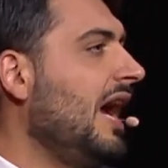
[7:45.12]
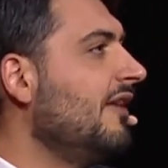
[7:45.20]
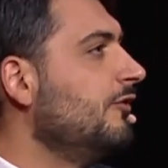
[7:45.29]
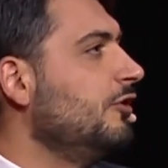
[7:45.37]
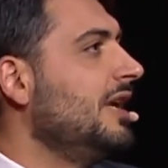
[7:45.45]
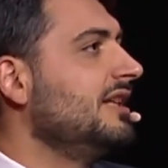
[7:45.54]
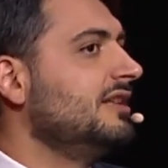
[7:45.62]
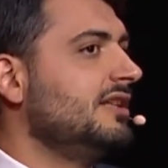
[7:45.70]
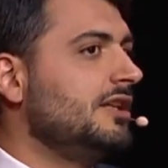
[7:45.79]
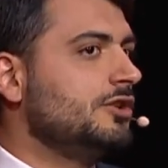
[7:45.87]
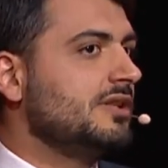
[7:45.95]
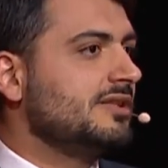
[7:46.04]
have United
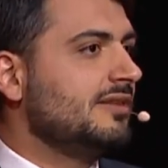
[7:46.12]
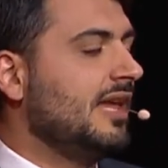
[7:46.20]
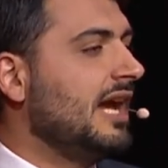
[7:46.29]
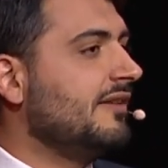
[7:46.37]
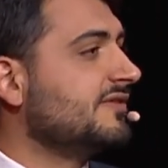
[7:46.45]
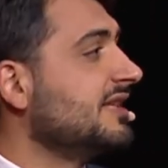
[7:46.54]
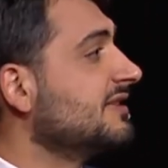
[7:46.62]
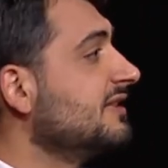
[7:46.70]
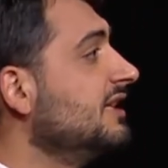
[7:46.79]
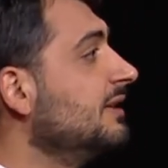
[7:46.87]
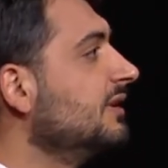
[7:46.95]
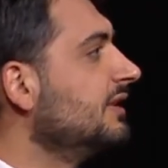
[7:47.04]
Nations, they have
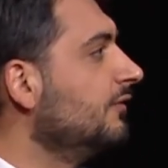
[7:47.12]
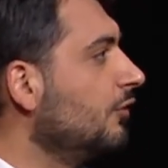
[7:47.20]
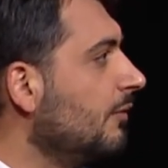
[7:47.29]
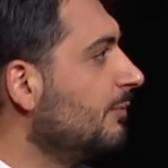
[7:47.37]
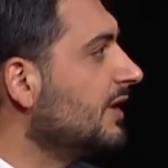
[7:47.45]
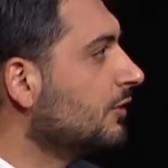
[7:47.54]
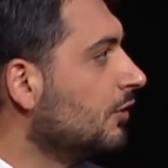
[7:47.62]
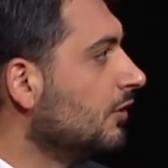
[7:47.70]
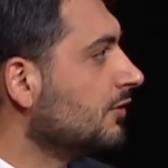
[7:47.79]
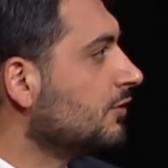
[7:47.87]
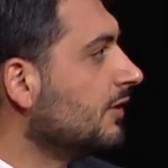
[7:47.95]
Sustainable Development Goals,